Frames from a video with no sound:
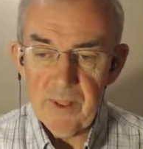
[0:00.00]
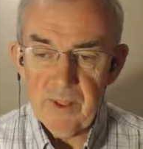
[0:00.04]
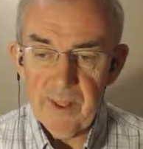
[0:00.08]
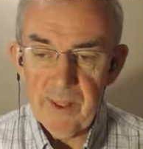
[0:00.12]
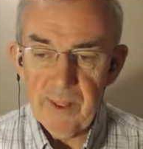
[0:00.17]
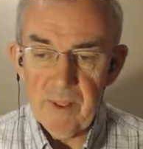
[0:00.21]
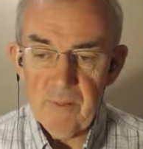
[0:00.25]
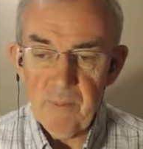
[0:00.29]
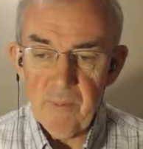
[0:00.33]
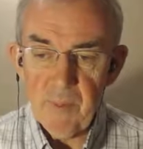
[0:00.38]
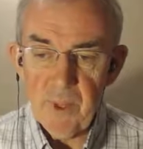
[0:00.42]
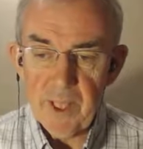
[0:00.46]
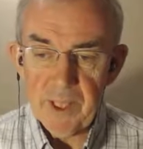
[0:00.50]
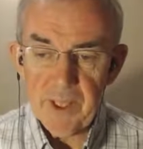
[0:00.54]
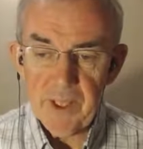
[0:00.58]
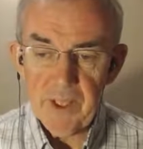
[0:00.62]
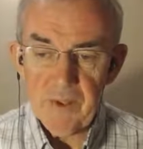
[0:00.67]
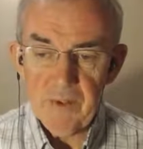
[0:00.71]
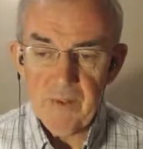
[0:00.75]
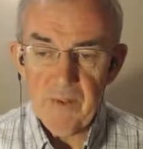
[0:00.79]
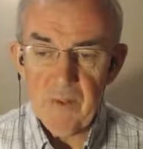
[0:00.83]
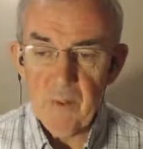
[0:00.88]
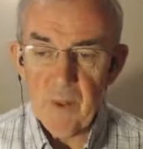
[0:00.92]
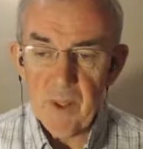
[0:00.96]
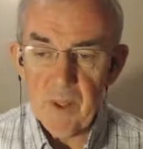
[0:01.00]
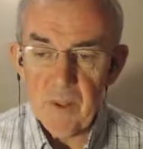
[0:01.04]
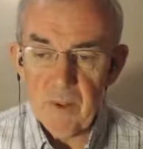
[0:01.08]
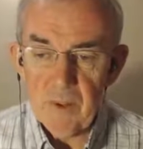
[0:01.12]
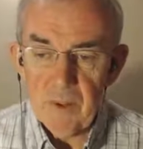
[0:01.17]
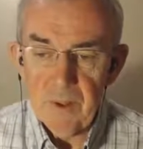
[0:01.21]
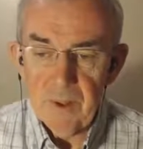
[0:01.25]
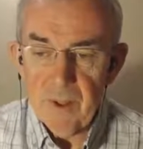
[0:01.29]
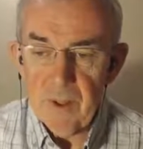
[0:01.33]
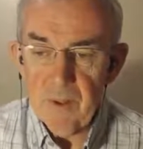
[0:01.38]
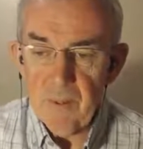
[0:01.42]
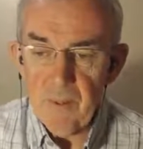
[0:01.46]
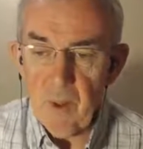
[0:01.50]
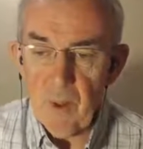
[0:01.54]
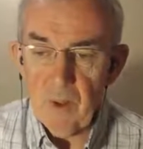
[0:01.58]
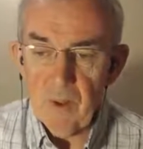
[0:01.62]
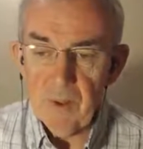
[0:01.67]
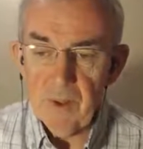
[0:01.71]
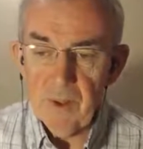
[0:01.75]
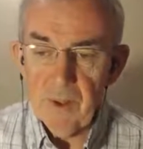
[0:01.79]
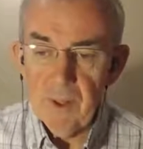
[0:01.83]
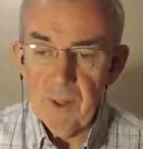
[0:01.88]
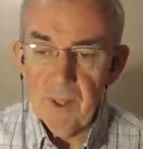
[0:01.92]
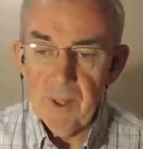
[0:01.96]
Best from across the
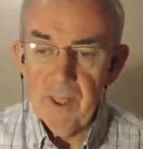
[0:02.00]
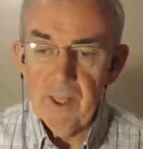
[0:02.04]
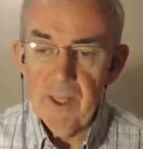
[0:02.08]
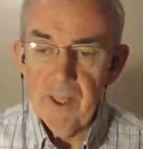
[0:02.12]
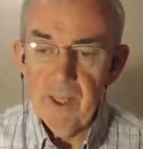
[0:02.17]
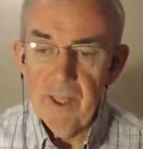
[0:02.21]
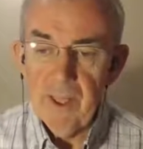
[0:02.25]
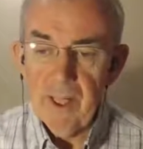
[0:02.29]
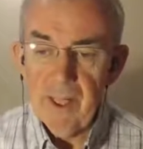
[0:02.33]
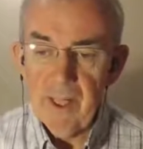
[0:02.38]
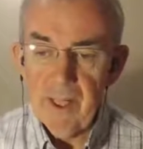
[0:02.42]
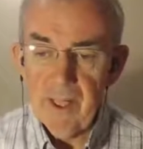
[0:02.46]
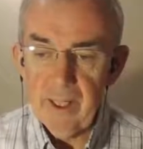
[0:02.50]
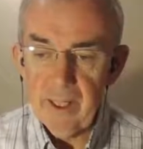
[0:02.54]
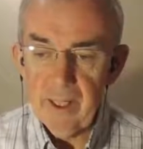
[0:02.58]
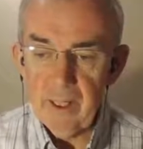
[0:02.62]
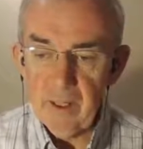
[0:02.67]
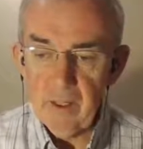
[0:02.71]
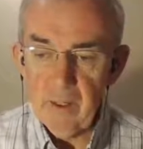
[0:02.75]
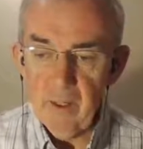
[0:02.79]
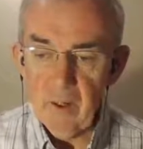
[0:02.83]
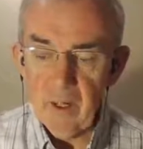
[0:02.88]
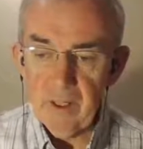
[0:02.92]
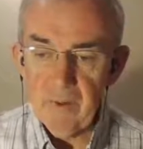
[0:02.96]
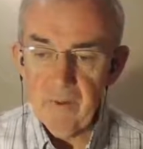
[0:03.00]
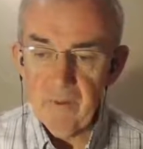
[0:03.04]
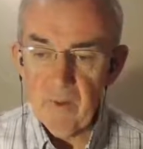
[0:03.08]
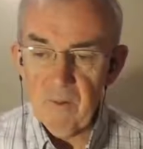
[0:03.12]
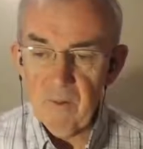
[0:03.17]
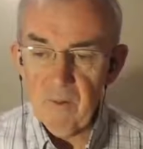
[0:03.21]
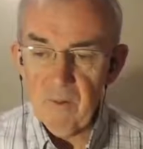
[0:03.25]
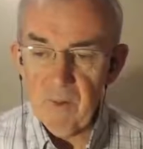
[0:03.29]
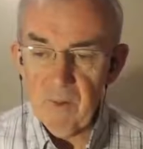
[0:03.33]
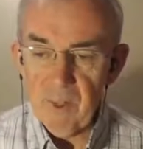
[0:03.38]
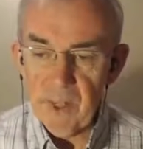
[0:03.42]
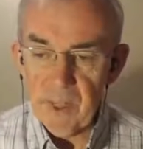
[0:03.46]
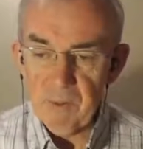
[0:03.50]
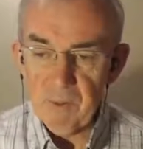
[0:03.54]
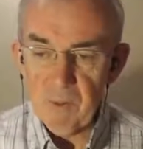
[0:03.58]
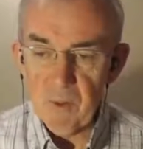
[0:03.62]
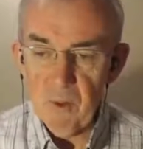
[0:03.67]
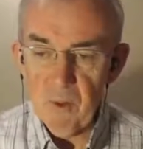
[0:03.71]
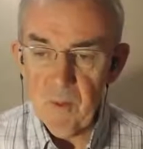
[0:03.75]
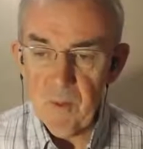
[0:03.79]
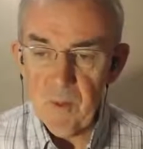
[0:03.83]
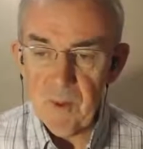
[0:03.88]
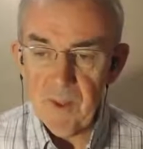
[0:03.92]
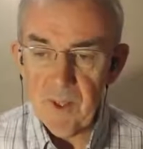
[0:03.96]
pond uh, live on Facebook,
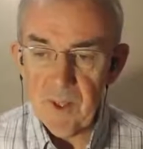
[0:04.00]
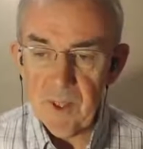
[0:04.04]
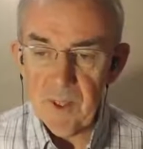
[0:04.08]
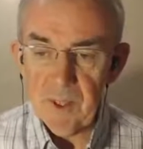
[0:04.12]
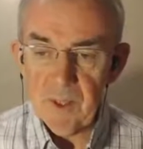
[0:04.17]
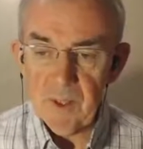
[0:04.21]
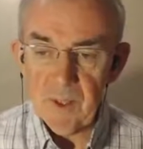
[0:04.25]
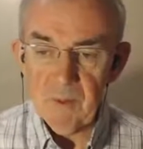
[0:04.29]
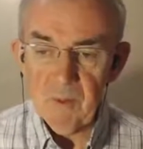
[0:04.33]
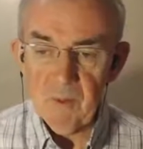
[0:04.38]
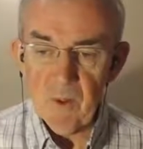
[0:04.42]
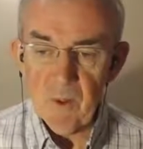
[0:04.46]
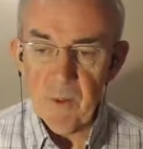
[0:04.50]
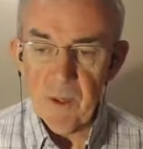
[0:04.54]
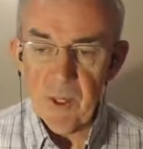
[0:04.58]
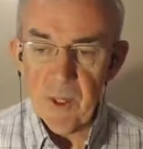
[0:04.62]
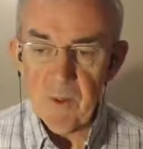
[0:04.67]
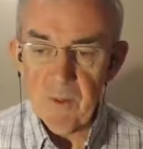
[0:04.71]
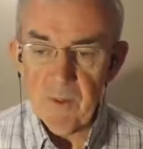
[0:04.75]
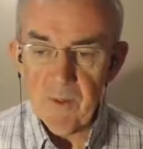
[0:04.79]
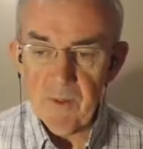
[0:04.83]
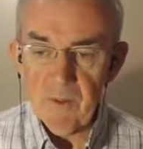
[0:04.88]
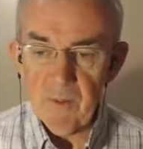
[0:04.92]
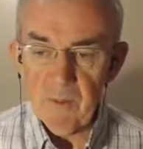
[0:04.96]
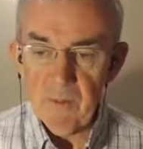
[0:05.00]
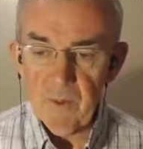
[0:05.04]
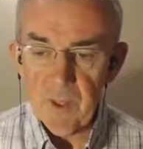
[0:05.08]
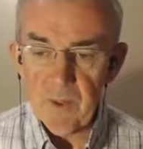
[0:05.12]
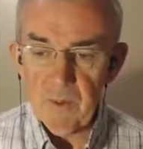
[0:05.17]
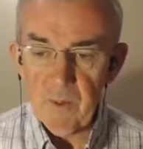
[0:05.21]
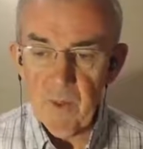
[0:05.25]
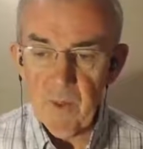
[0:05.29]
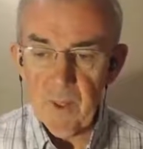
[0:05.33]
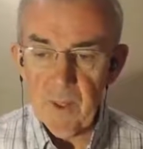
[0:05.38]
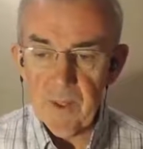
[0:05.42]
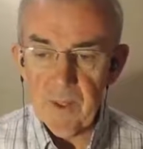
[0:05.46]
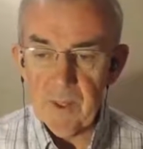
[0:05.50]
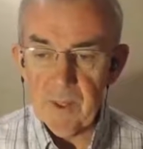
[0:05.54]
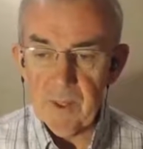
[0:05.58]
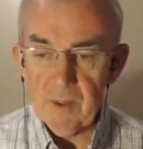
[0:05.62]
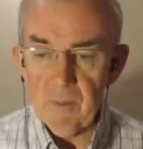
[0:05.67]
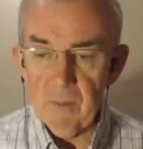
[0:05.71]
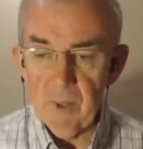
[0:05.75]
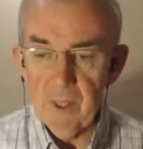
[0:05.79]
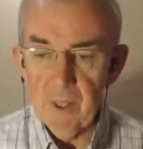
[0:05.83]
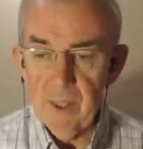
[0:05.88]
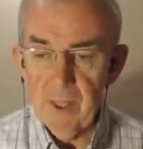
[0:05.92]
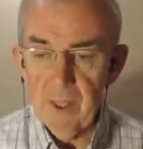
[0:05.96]
but this time we'll be coming from Smile Time
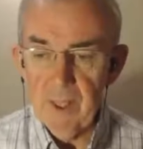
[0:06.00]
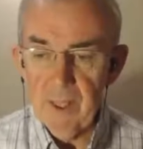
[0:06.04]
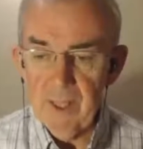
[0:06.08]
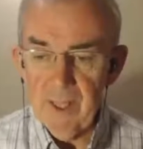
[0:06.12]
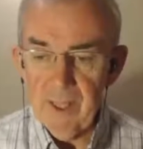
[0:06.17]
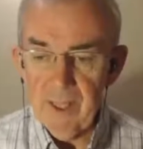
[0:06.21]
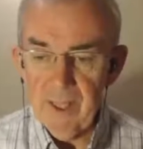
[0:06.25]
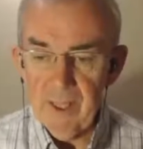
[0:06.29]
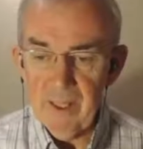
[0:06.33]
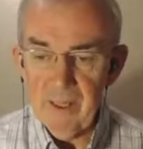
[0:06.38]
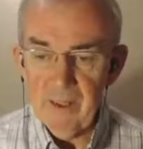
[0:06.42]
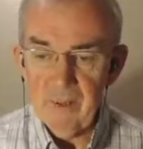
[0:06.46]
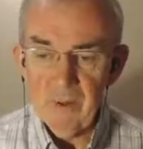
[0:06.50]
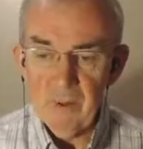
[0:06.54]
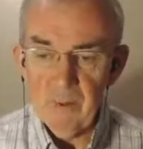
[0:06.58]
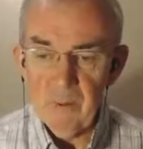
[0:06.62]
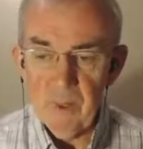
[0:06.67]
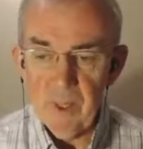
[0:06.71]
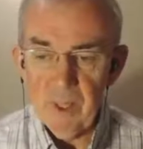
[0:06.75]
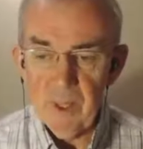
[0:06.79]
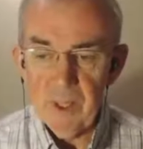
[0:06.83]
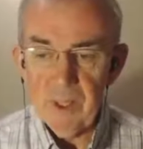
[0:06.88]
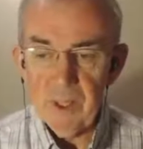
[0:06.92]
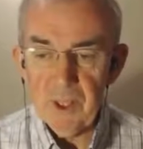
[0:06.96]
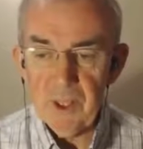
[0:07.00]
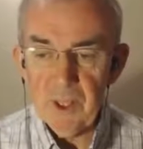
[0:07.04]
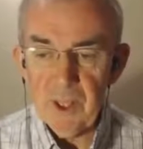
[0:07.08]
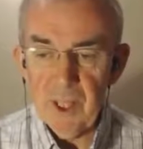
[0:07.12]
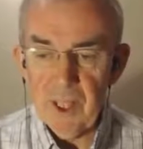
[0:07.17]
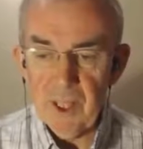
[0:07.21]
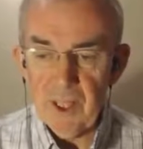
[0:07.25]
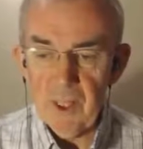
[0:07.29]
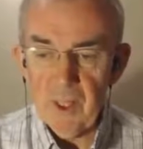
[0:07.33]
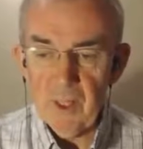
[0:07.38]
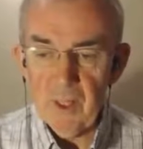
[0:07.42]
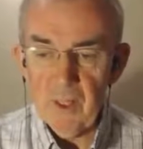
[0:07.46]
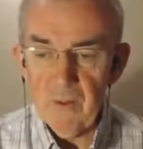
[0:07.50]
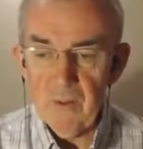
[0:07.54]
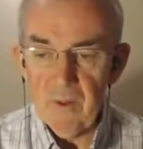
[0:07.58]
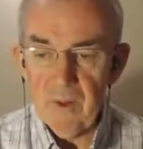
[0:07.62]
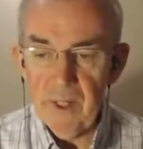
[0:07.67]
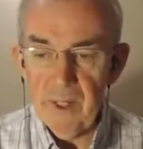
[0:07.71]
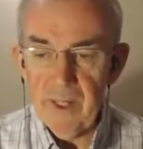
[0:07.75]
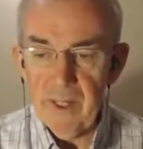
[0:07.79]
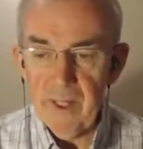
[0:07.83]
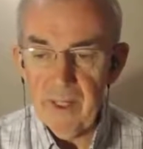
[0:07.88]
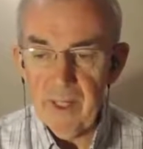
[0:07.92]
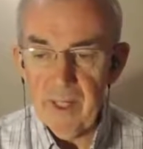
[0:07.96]
uh, from Leland's channel over
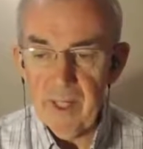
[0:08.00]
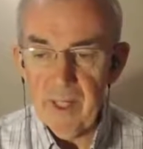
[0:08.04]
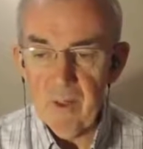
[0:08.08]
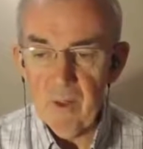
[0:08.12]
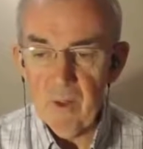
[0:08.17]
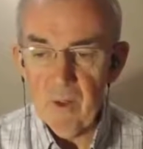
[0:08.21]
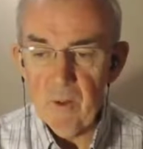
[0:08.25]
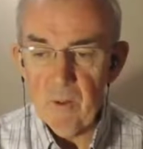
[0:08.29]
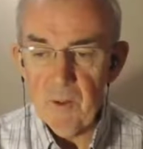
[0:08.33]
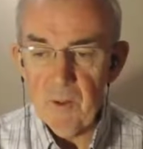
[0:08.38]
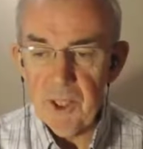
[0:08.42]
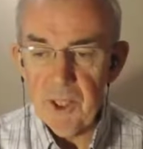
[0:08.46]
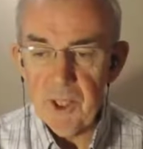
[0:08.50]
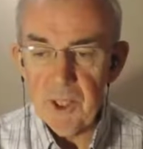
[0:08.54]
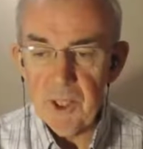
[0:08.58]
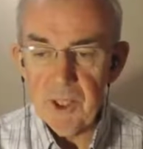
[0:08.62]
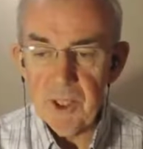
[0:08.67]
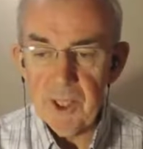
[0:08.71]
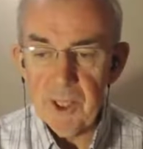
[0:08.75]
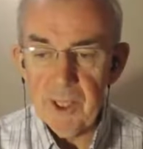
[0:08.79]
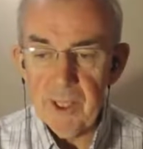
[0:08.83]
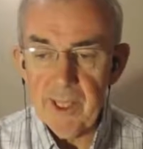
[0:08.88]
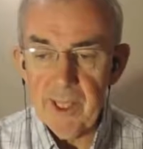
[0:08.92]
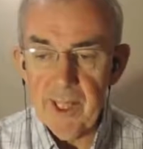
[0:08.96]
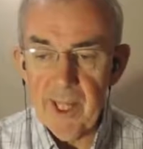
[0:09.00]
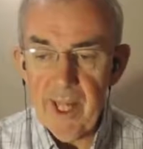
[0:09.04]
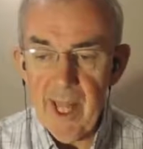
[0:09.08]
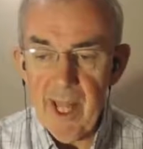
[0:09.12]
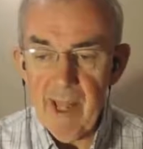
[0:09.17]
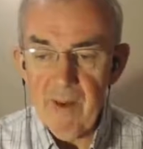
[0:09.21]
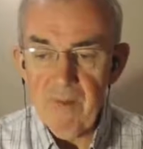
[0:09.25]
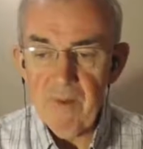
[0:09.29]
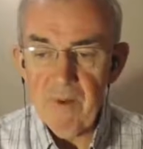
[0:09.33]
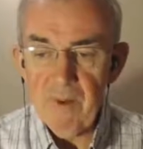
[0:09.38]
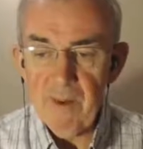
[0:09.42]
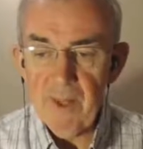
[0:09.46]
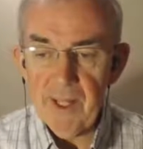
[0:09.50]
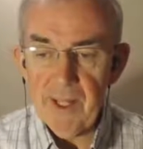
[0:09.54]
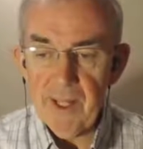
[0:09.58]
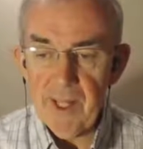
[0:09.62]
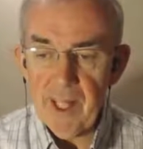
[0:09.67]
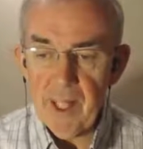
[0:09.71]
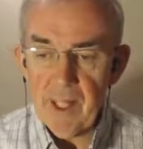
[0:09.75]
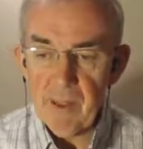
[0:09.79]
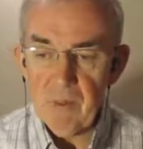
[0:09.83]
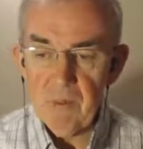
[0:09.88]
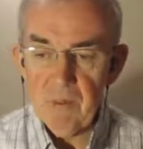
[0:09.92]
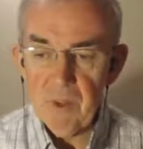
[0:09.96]
there, and we'll be discussing everything that
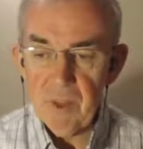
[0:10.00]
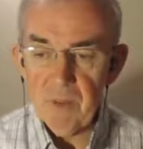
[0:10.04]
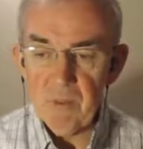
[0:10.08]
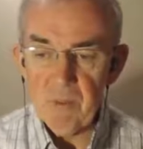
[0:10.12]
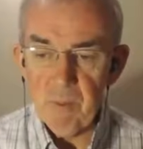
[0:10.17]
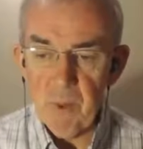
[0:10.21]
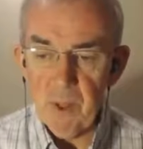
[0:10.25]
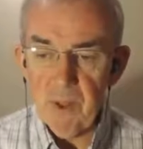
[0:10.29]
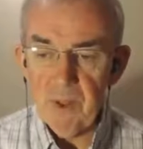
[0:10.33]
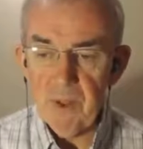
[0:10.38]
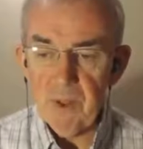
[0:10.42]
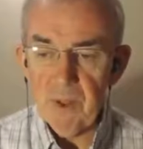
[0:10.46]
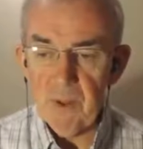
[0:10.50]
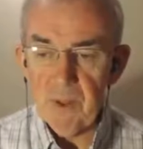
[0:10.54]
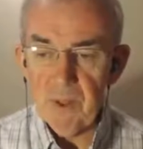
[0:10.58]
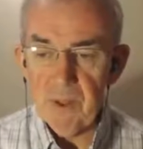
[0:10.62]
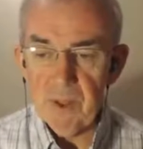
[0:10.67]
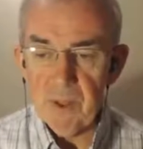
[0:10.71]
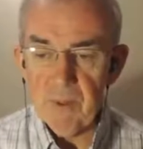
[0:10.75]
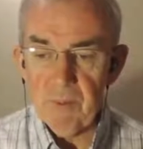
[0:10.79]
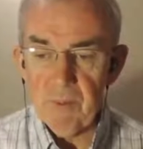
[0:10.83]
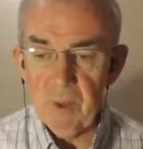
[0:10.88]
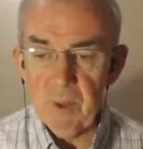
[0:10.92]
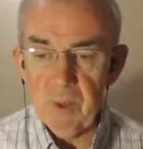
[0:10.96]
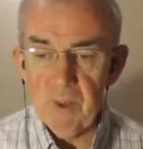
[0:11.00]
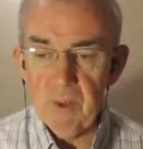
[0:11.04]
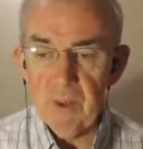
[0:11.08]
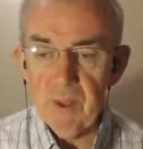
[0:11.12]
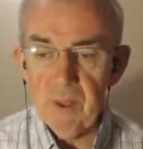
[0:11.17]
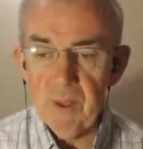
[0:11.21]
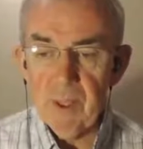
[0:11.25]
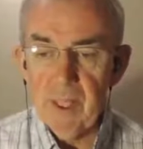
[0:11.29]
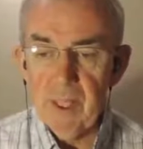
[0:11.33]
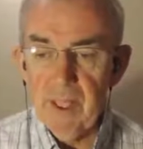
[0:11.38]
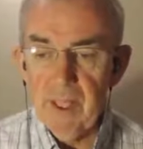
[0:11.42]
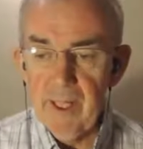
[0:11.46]
happens, both sides of the pond,